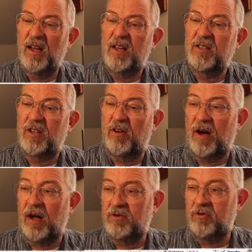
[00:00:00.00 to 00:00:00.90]
So
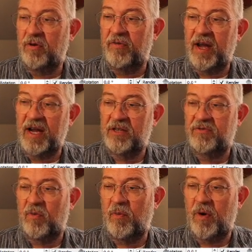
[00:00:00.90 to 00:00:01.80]
I'll do a range
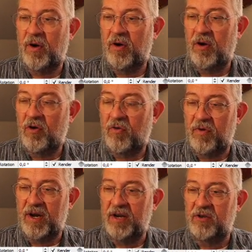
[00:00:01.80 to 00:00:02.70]
from
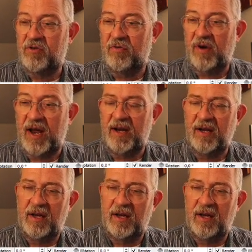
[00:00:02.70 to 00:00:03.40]
green to red,